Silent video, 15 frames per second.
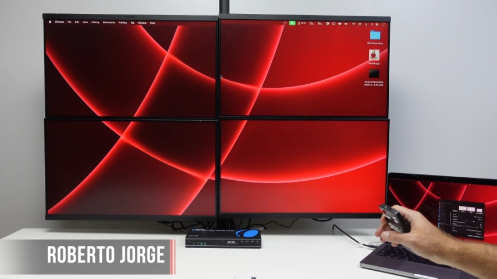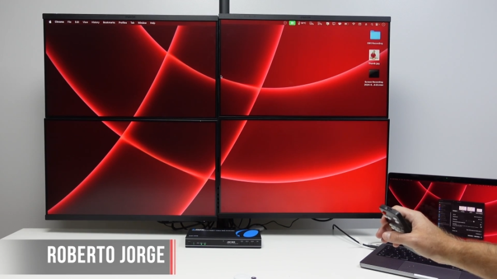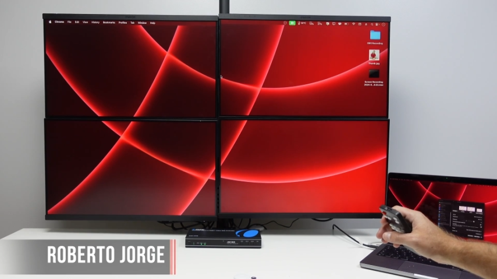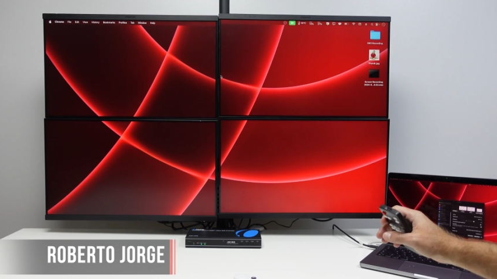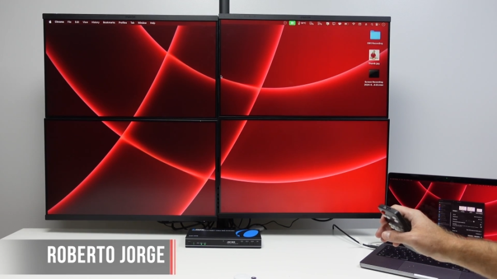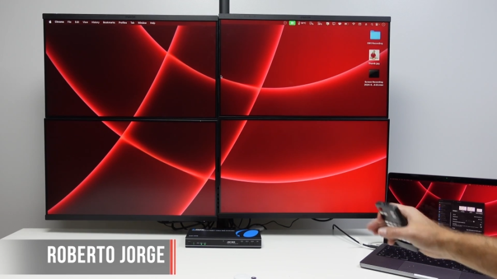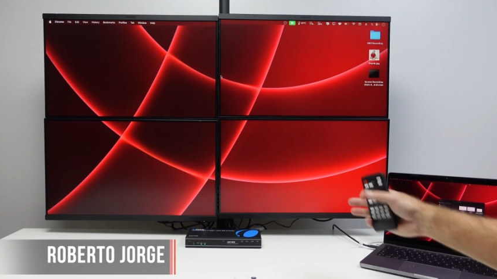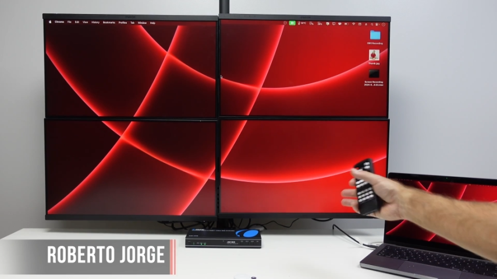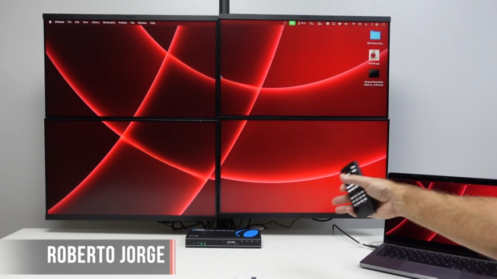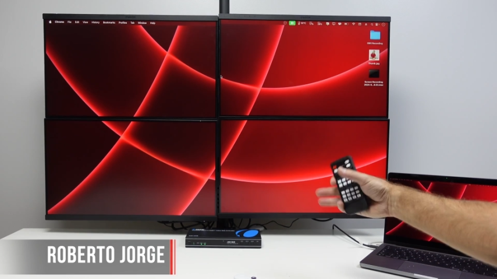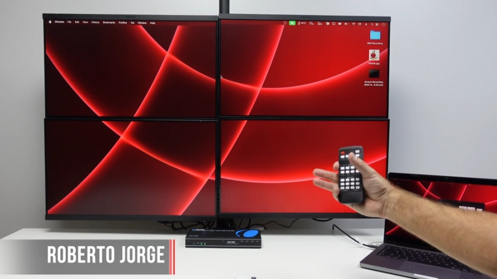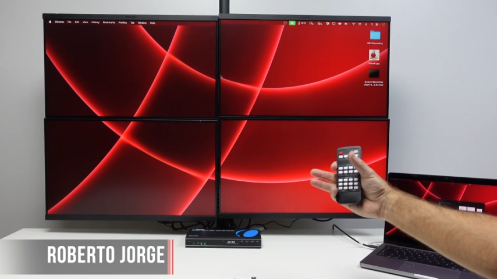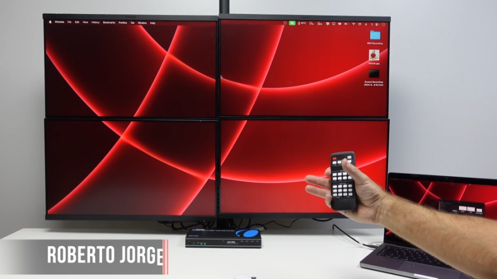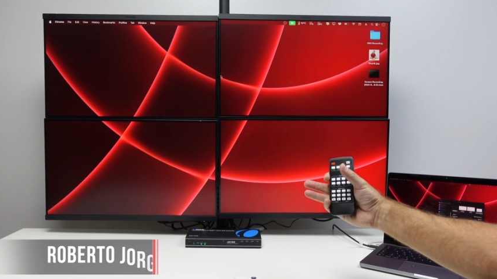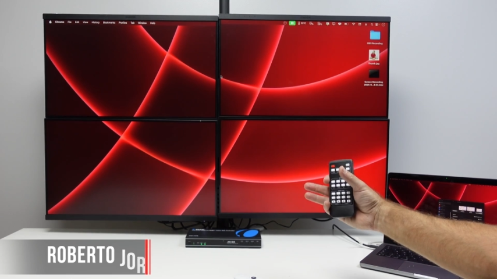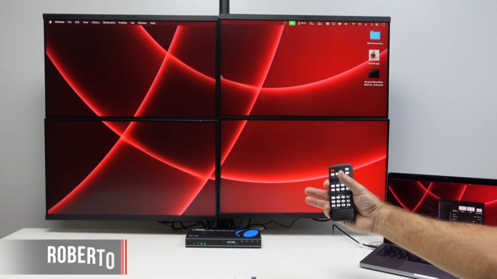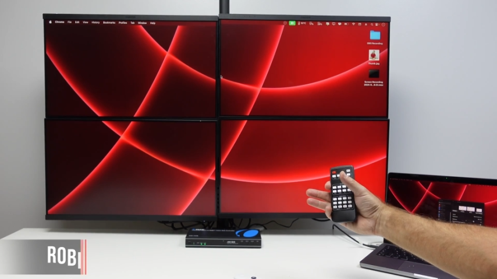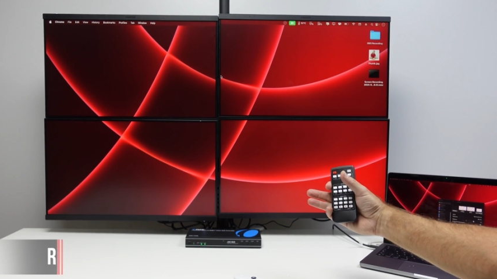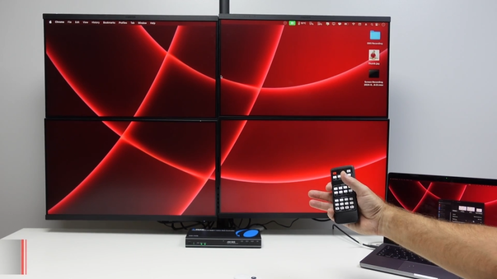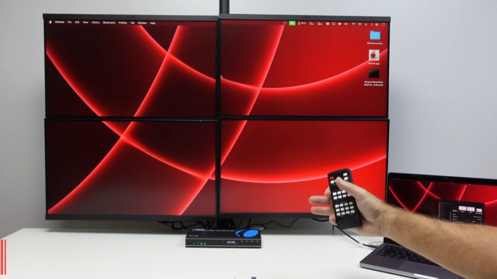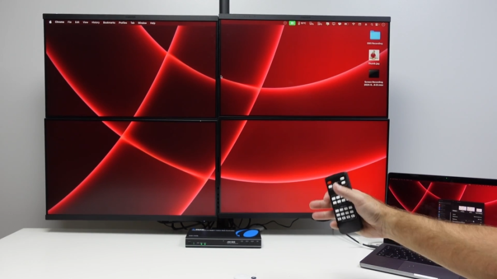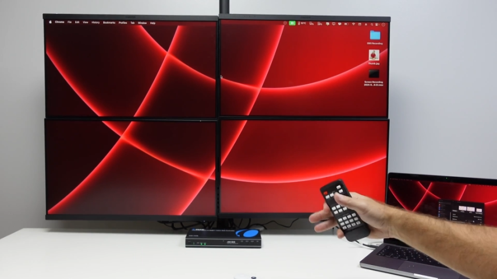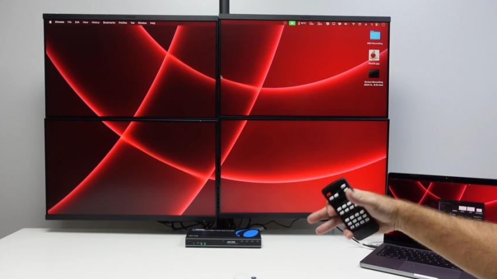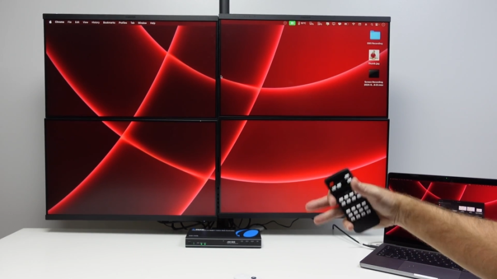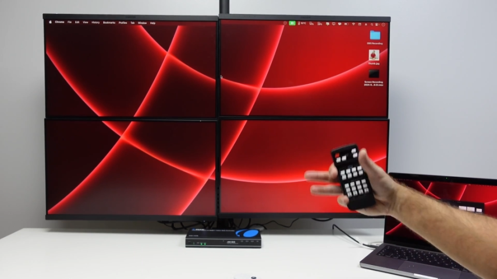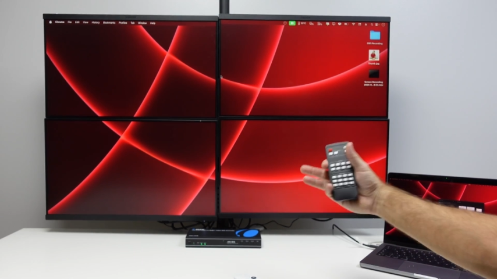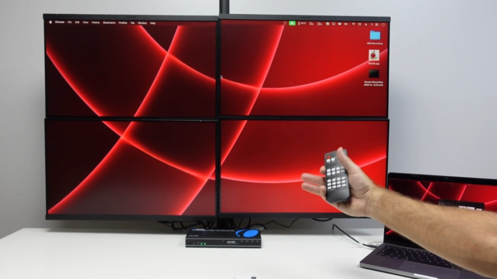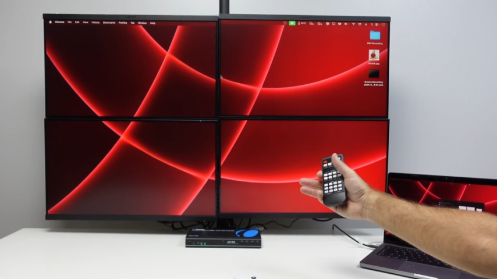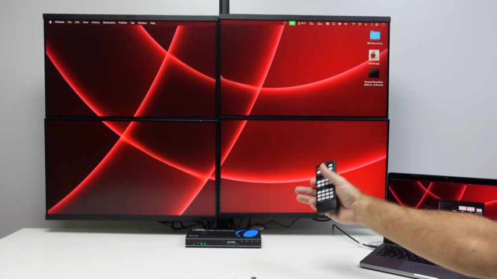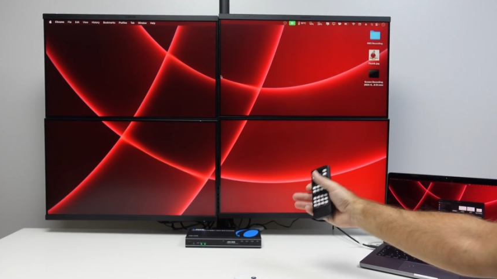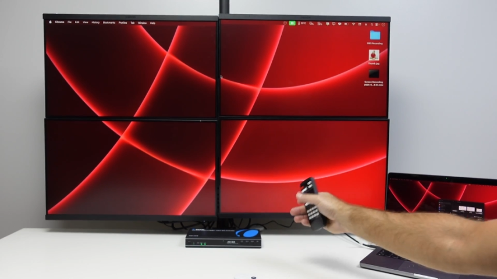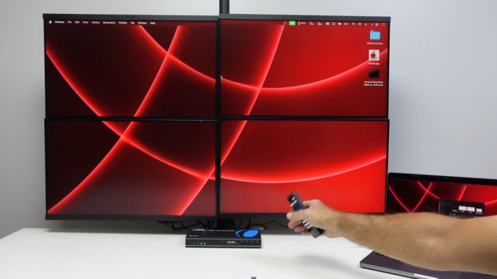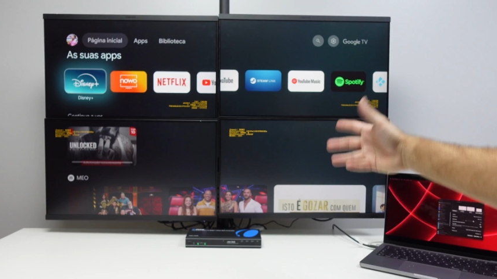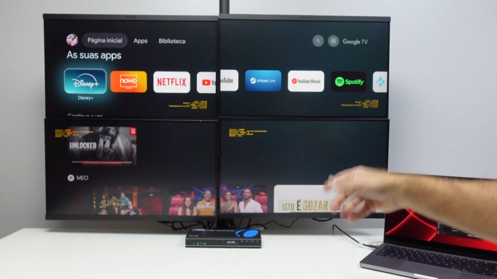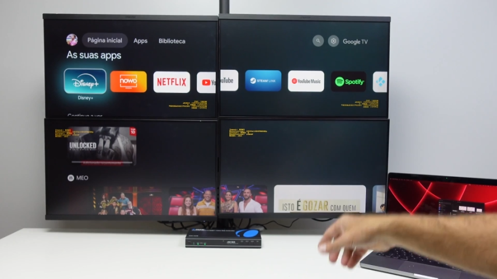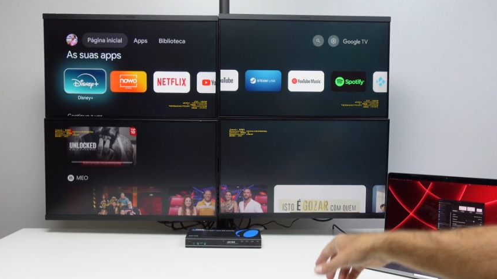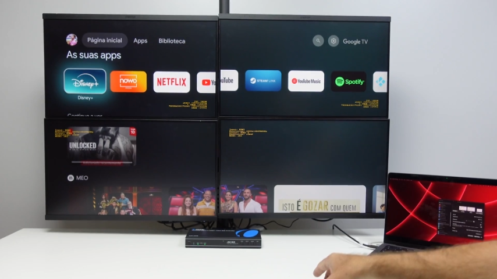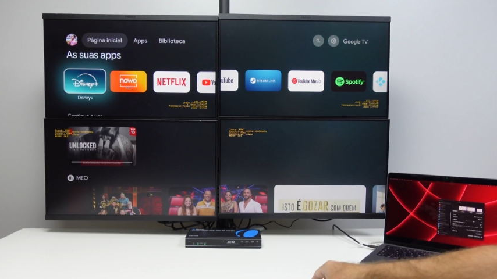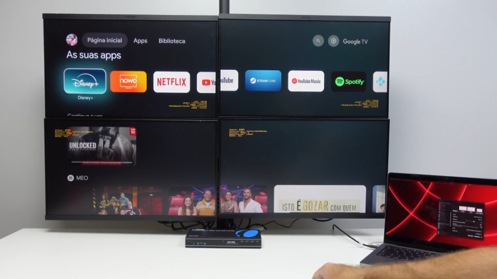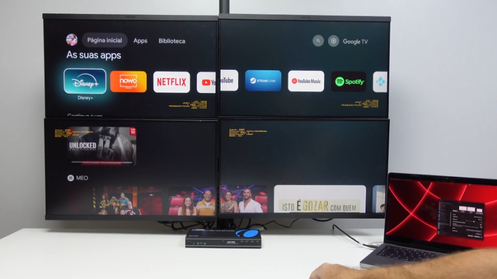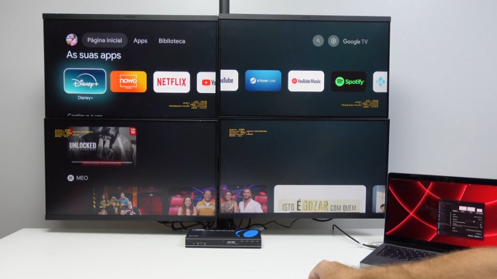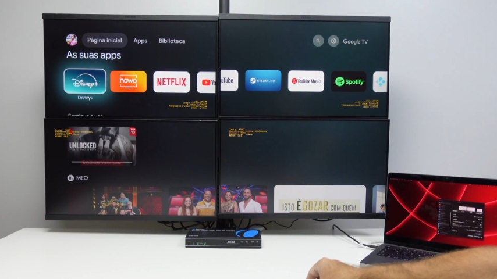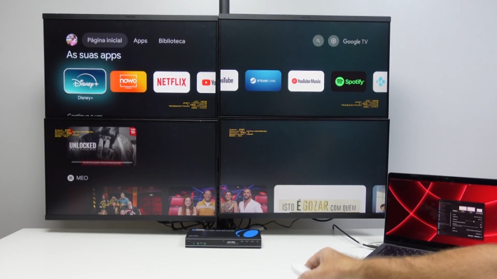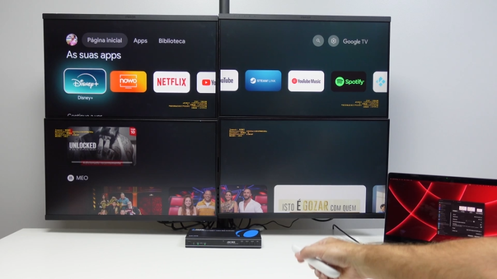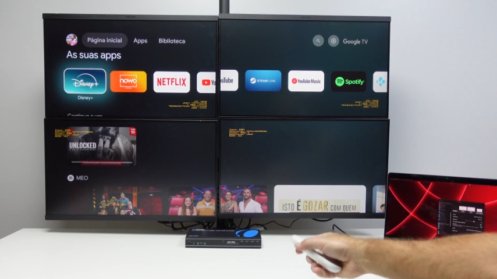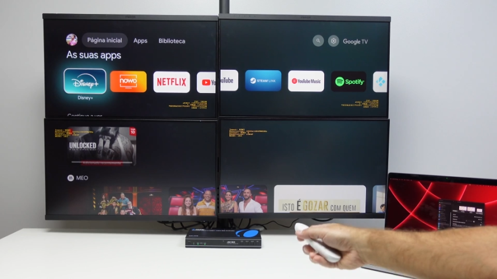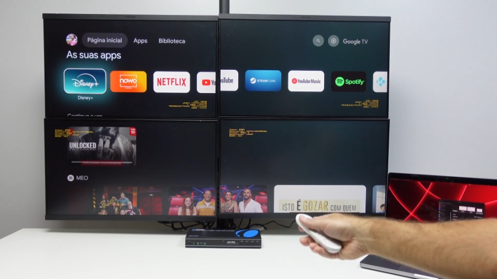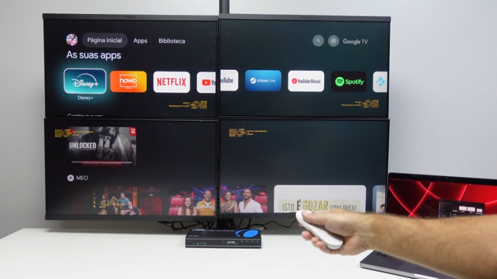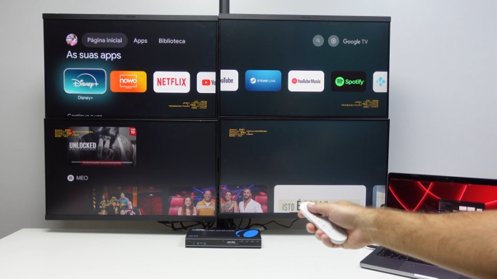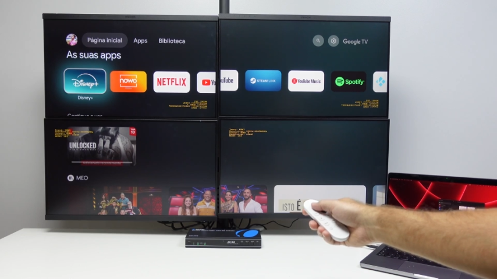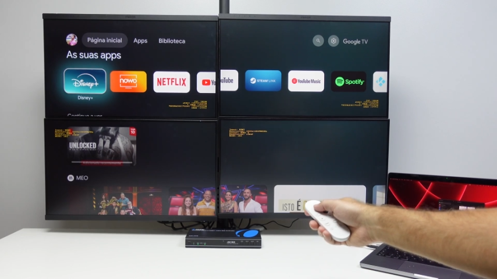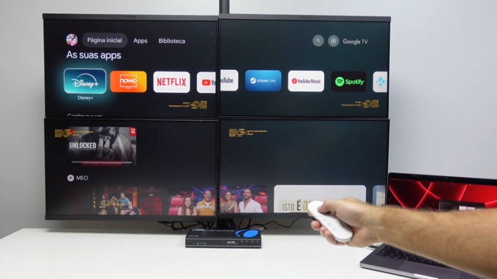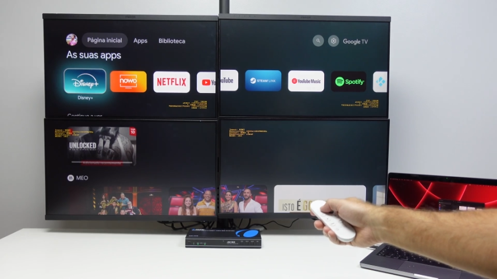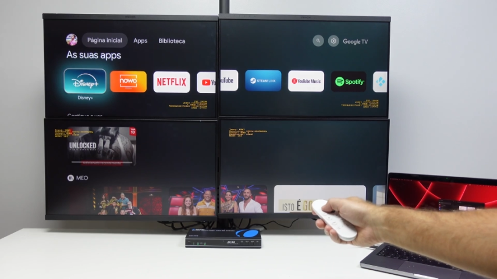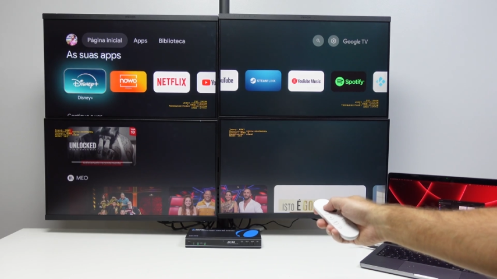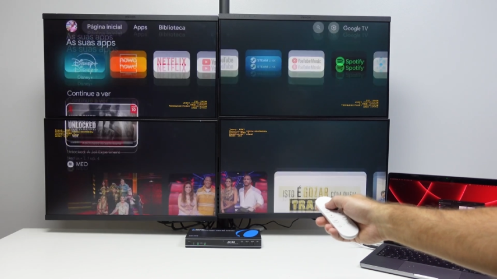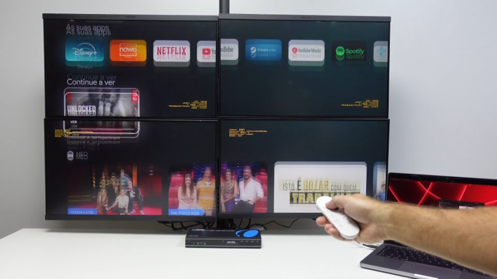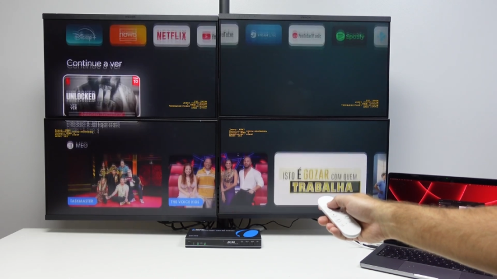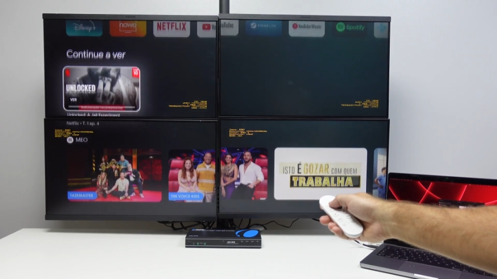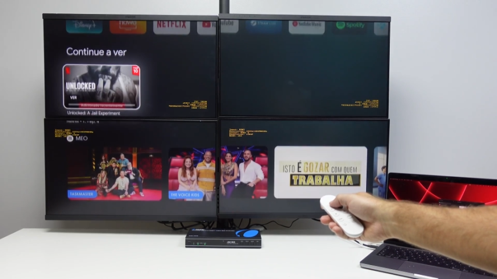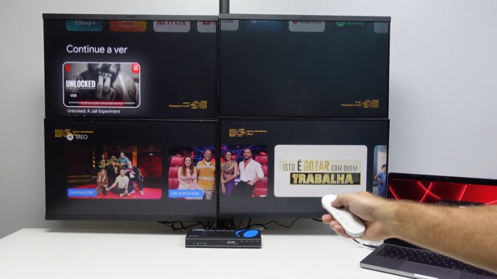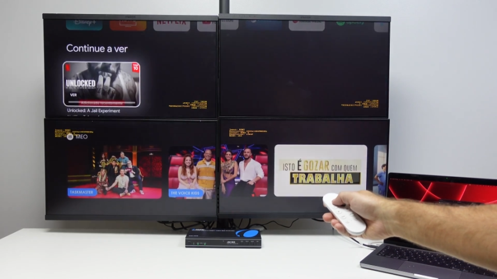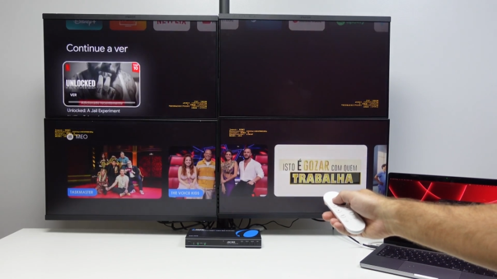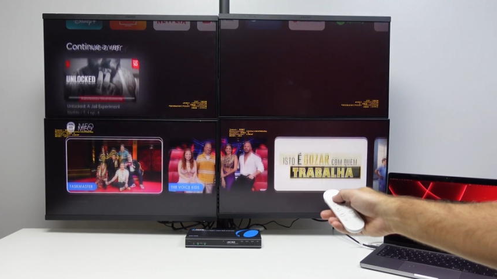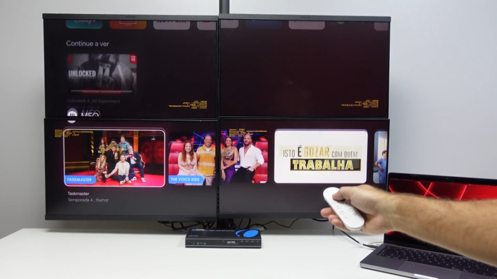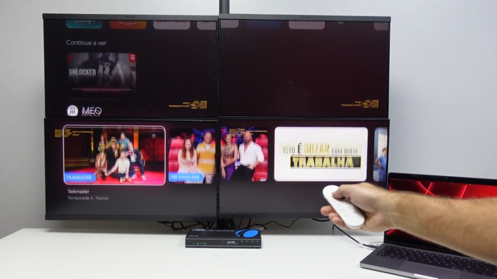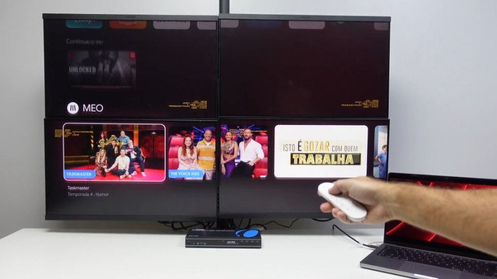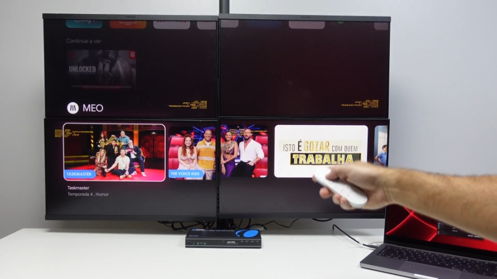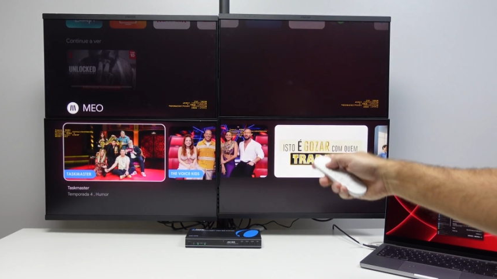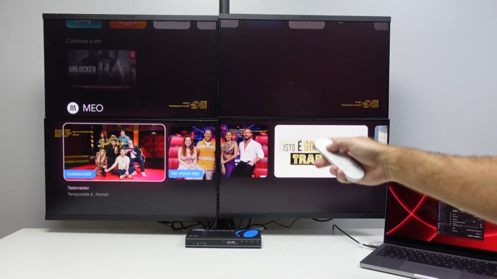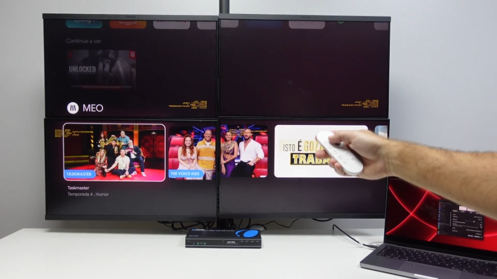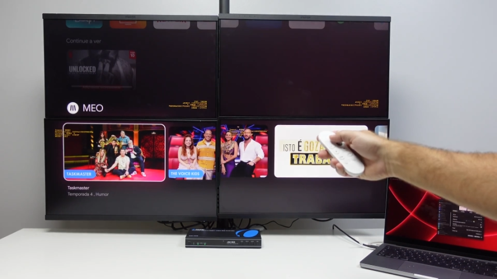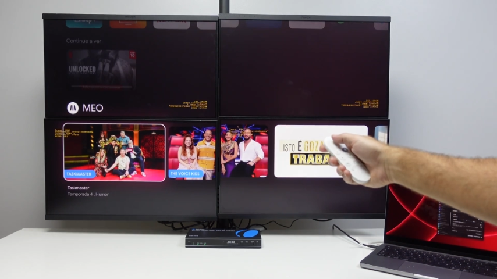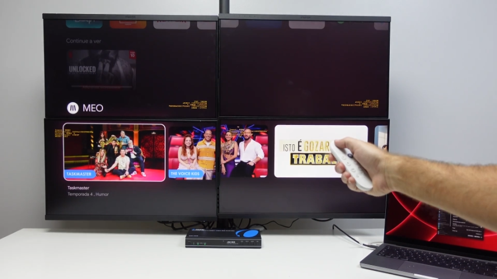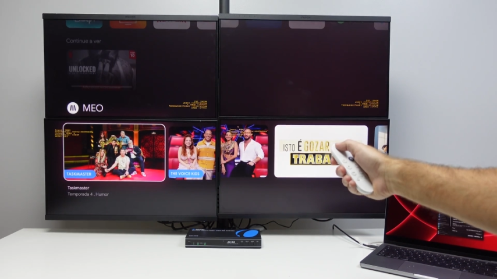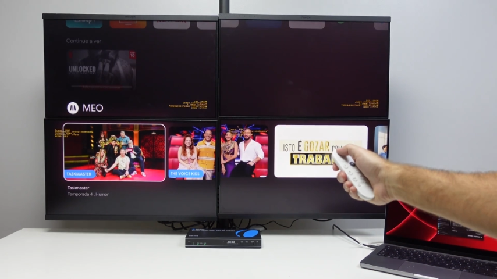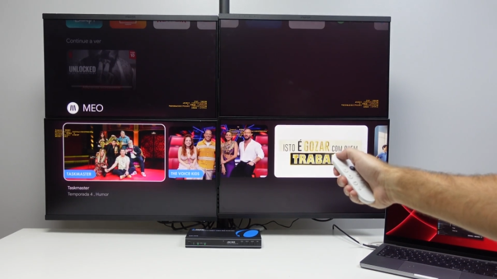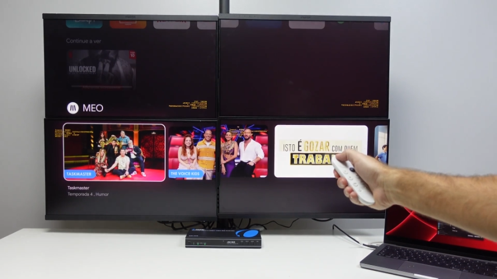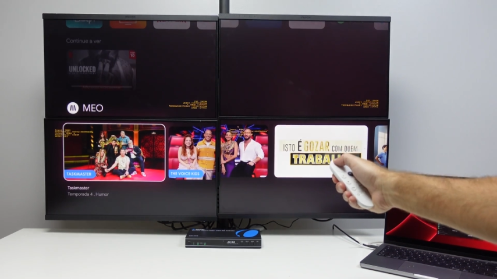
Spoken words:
No face is visible, so there are no lips to read.